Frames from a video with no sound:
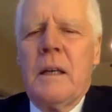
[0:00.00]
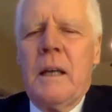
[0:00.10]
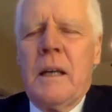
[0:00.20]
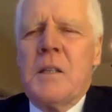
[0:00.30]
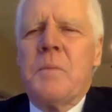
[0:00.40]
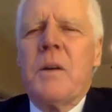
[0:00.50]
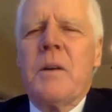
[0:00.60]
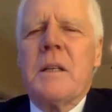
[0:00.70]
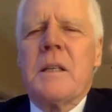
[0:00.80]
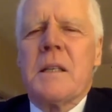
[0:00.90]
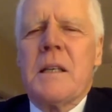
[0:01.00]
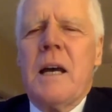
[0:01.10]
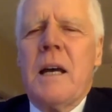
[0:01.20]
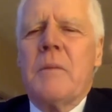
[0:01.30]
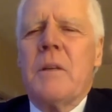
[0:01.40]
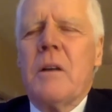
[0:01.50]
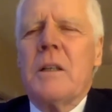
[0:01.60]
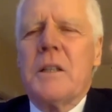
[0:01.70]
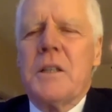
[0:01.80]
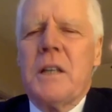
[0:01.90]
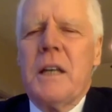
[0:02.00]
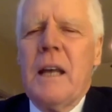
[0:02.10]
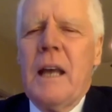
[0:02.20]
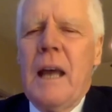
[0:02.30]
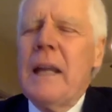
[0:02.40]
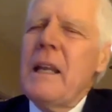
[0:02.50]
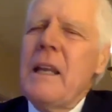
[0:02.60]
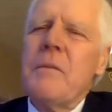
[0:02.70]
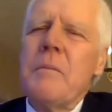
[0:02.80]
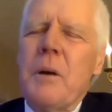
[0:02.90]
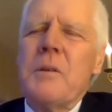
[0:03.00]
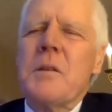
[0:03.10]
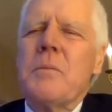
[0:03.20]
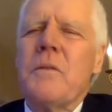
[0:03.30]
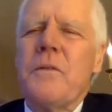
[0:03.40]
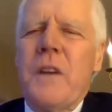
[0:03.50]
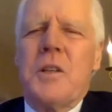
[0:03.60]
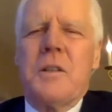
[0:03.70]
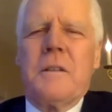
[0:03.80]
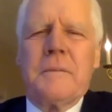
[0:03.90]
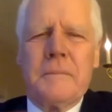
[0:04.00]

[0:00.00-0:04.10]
experience, time, knowledge, and even possible fiction.